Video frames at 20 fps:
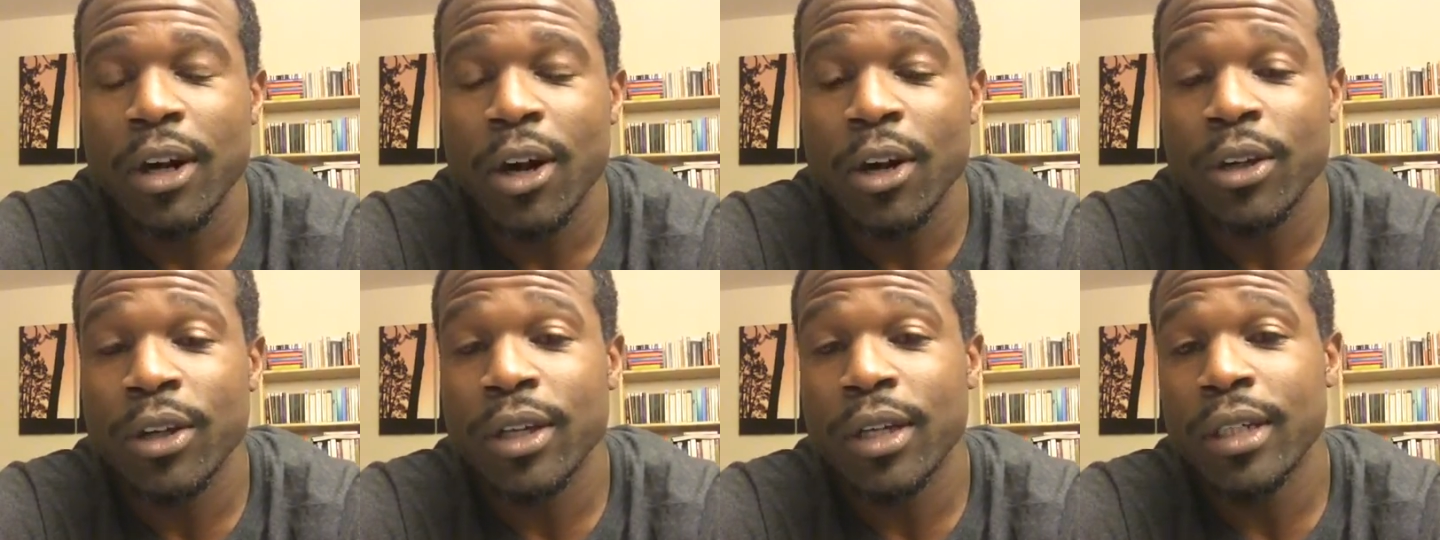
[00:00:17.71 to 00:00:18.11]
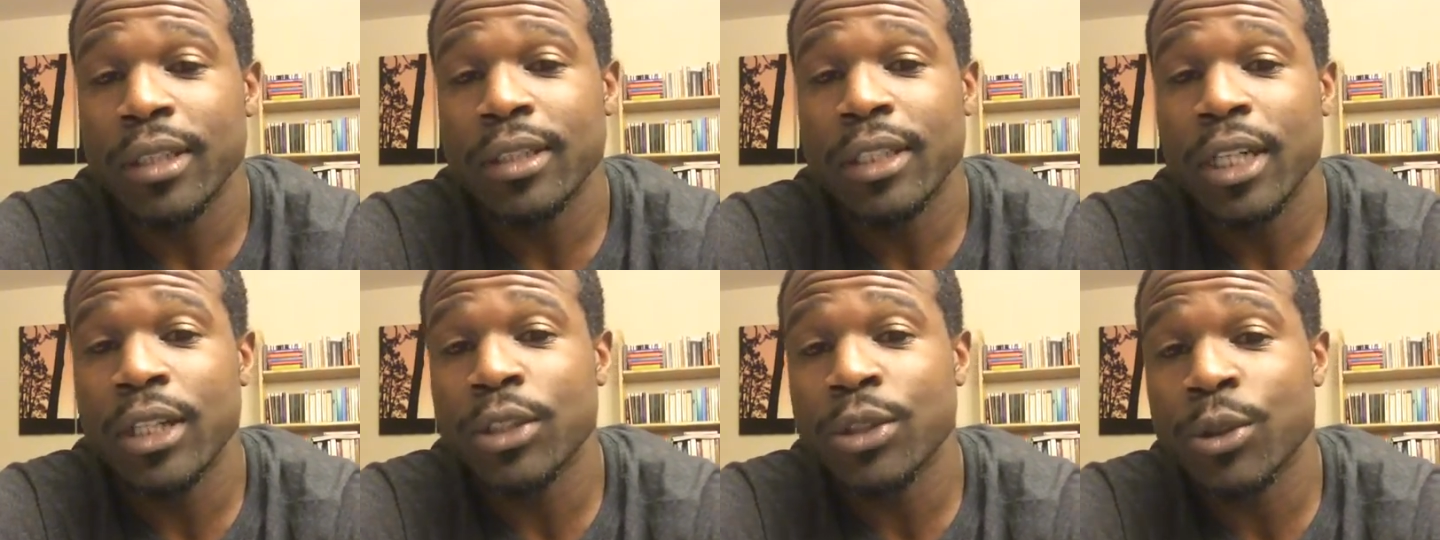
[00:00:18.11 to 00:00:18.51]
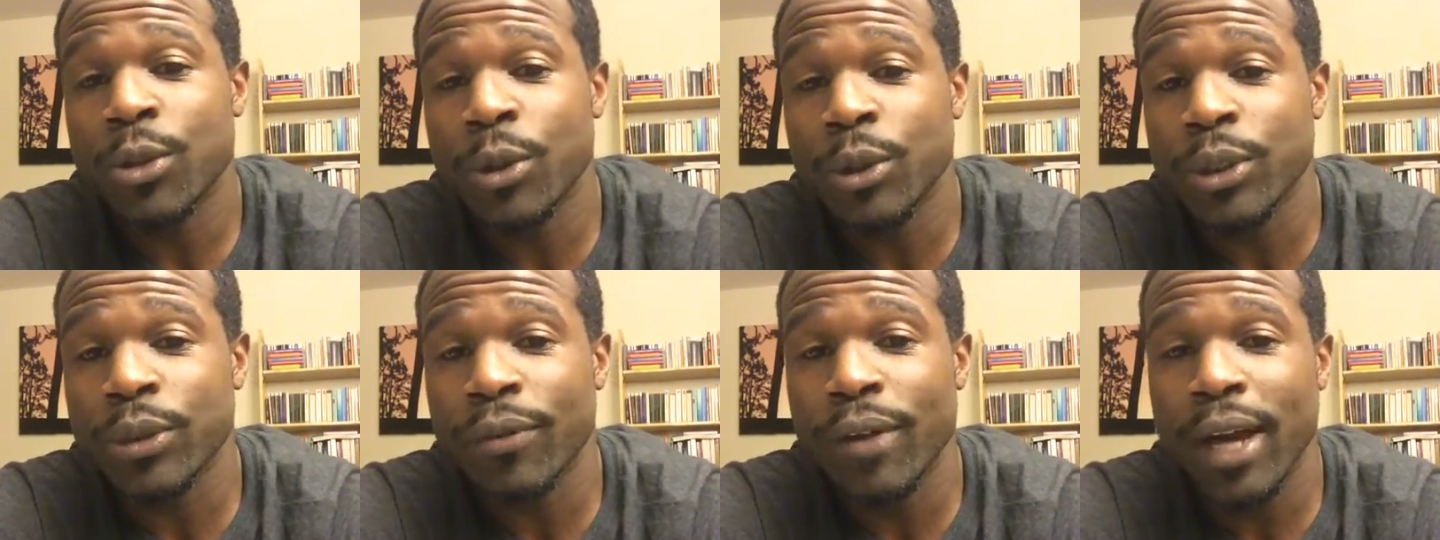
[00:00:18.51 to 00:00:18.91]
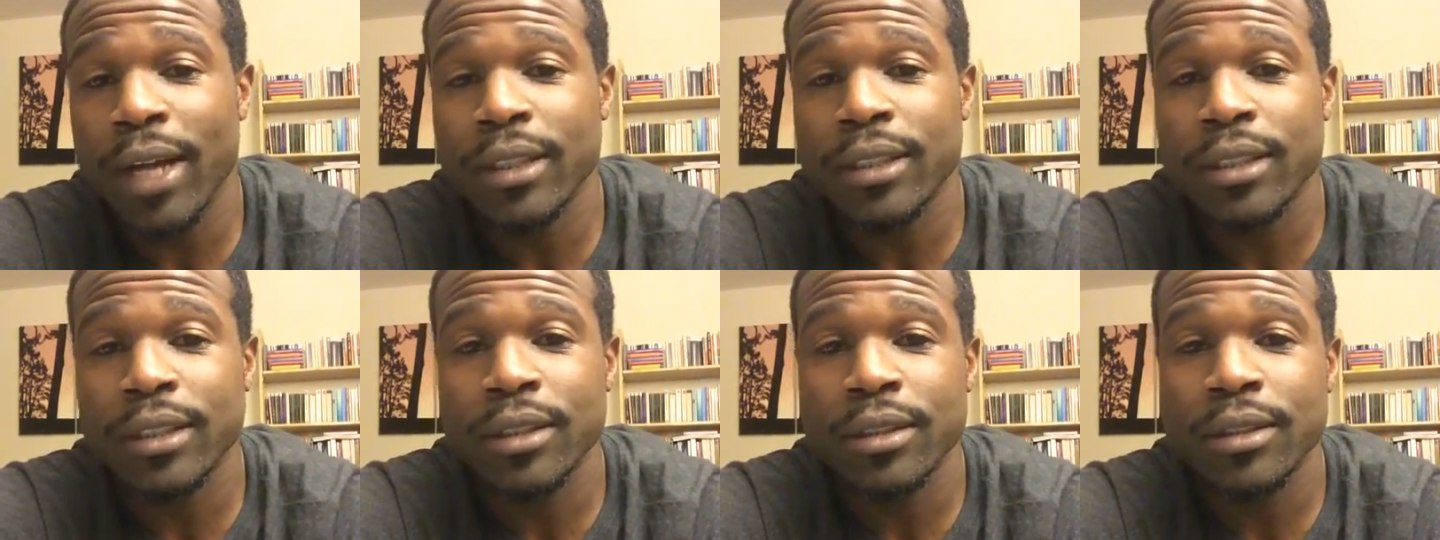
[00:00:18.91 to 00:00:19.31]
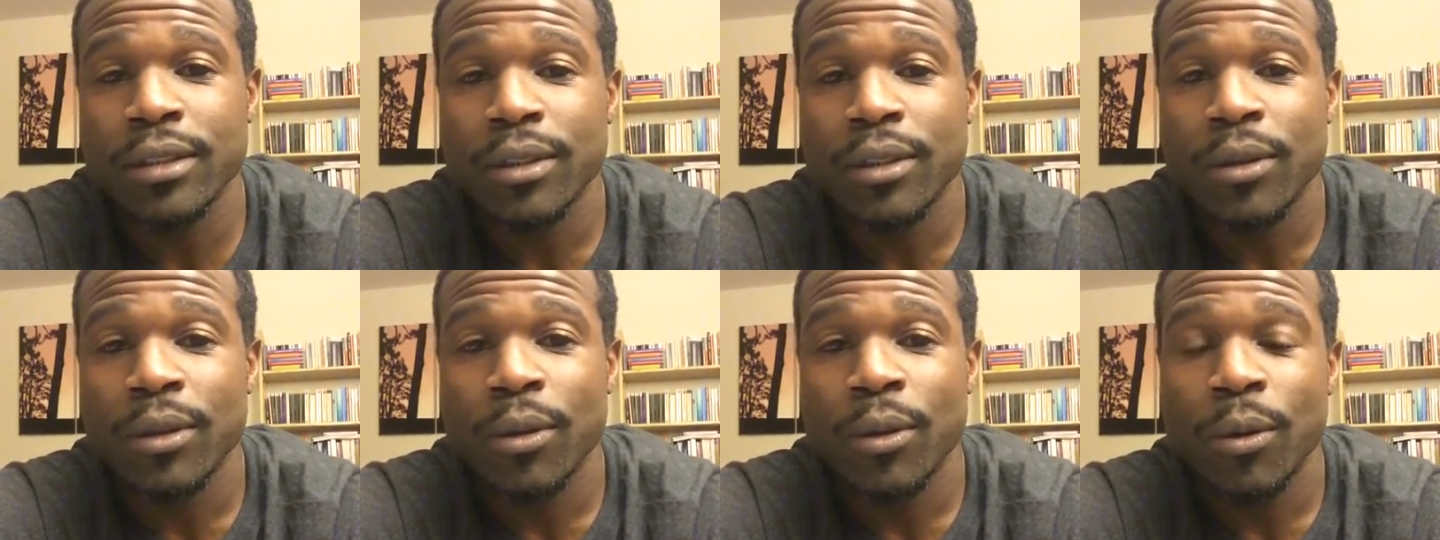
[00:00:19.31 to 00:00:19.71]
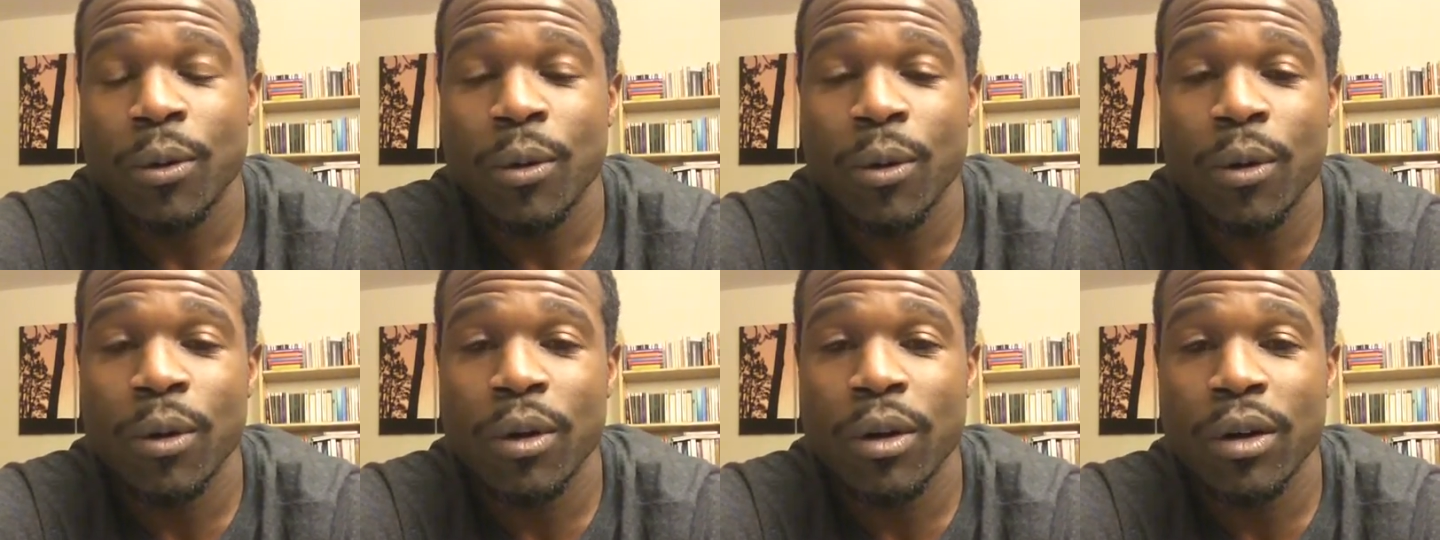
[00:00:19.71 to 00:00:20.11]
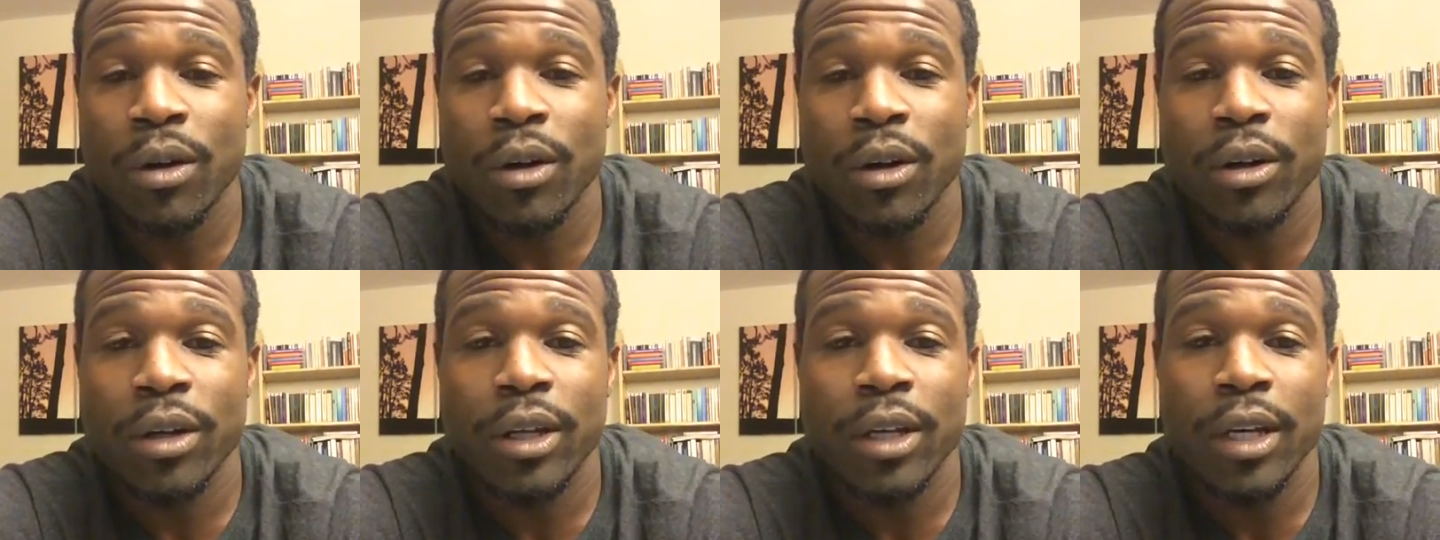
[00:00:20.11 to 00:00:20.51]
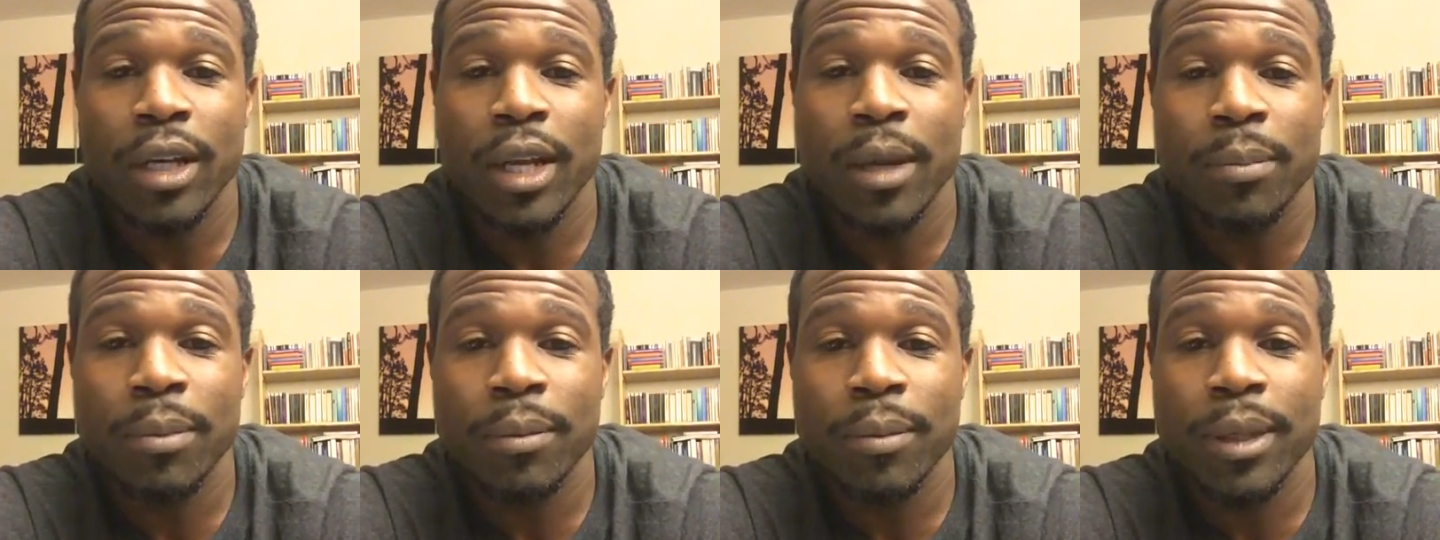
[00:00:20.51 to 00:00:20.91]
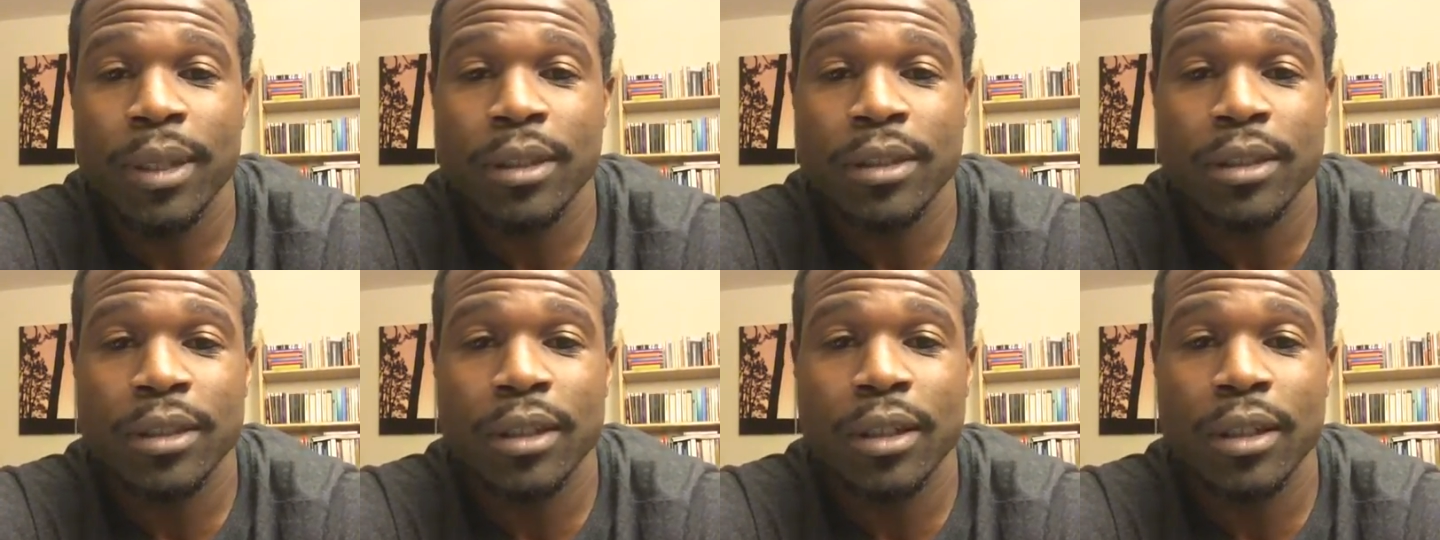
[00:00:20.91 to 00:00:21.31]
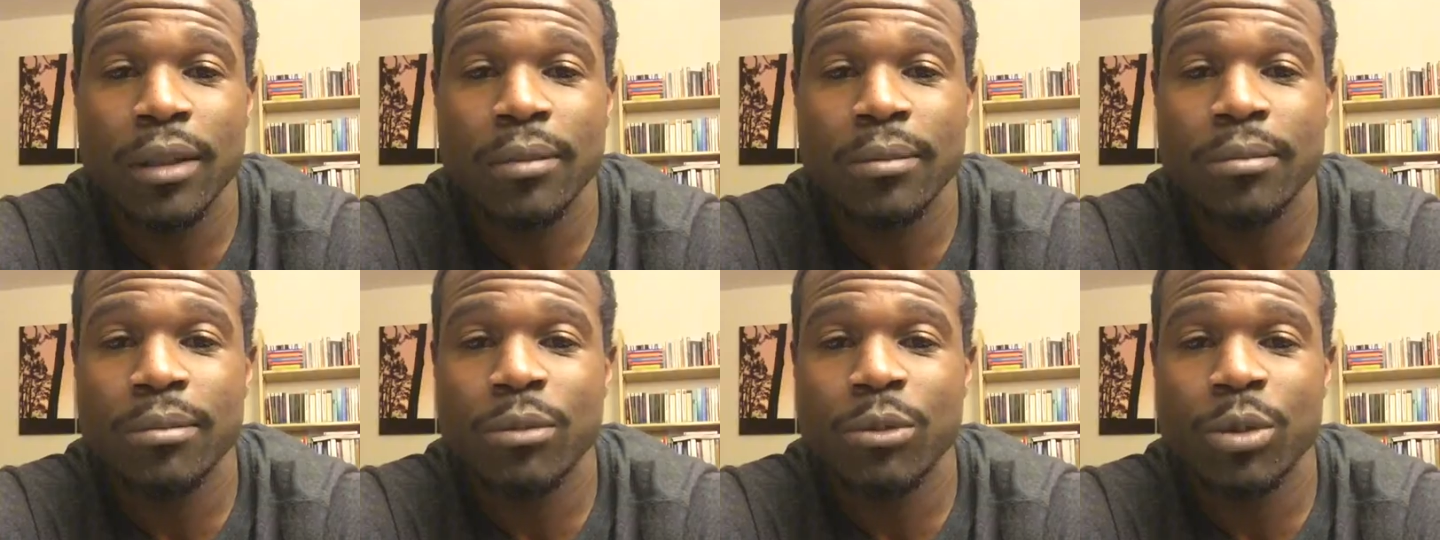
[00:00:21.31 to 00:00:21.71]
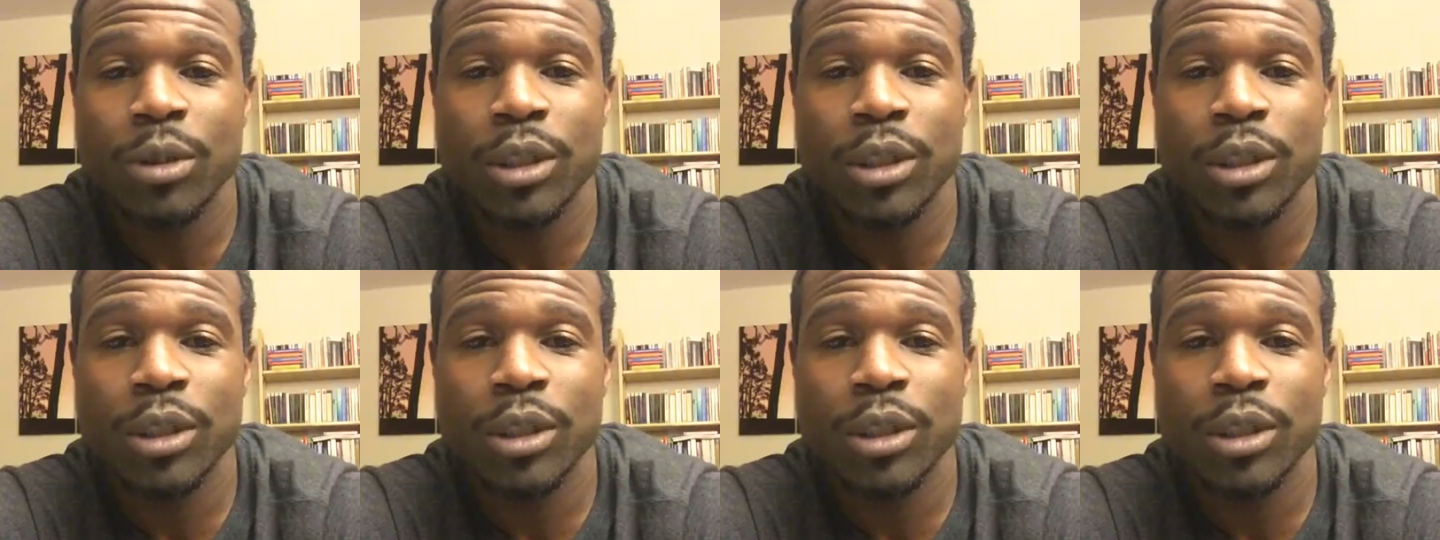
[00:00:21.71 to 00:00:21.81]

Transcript: Are you going to change your course of action, or are you going to implement some